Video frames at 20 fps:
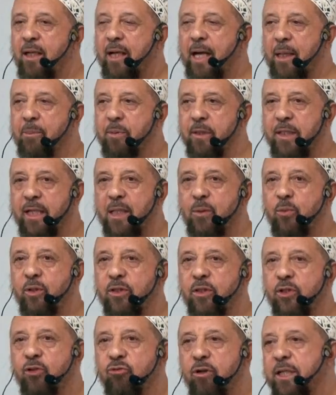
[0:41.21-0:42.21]
I begin with
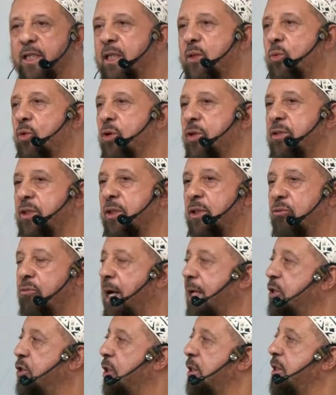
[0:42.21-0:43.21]
the greeting words of the
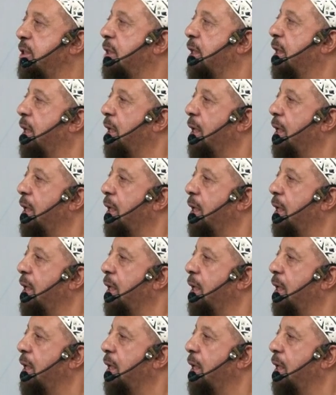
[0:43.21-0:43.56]
righteous.